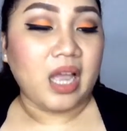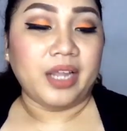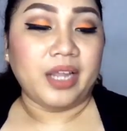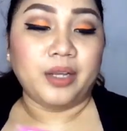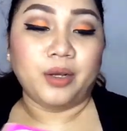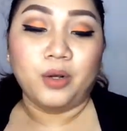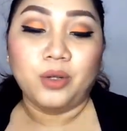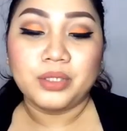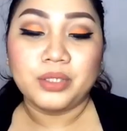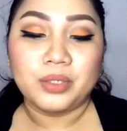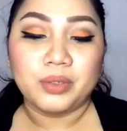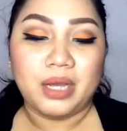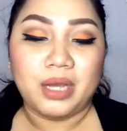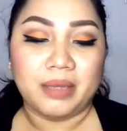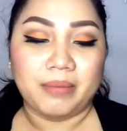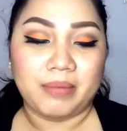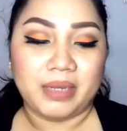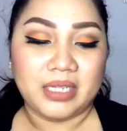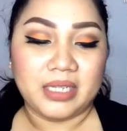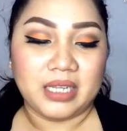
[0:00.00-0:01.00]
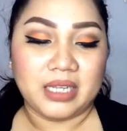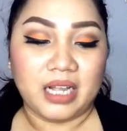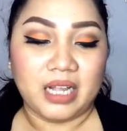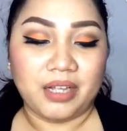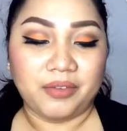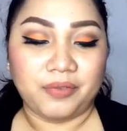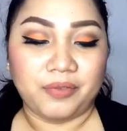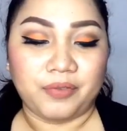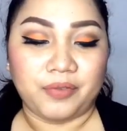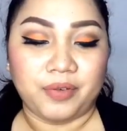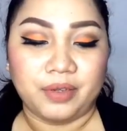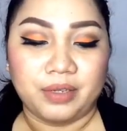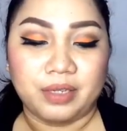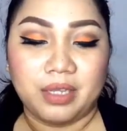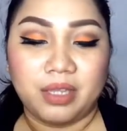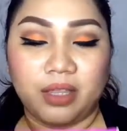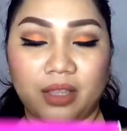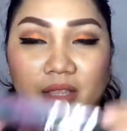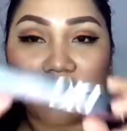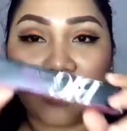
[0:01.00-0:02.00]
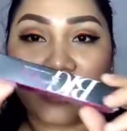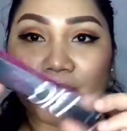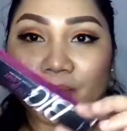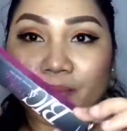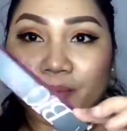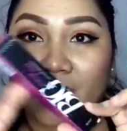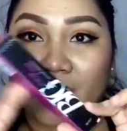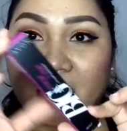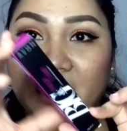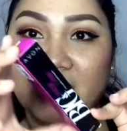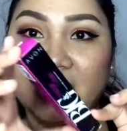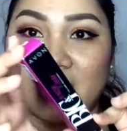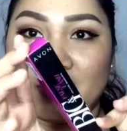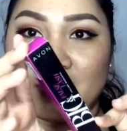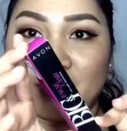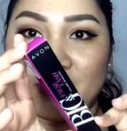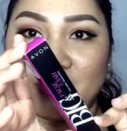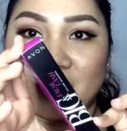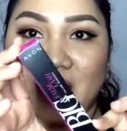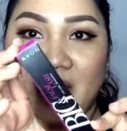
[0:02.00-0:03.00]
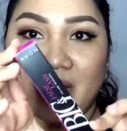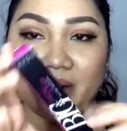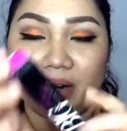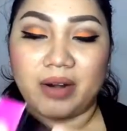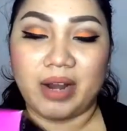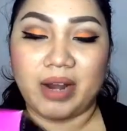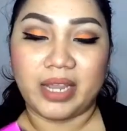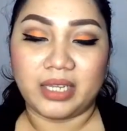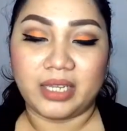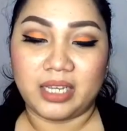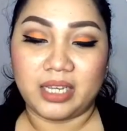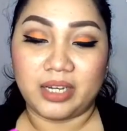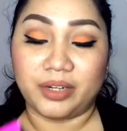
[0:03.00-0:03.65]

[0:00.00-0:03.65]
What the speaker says: I also got myself this one, this mascara right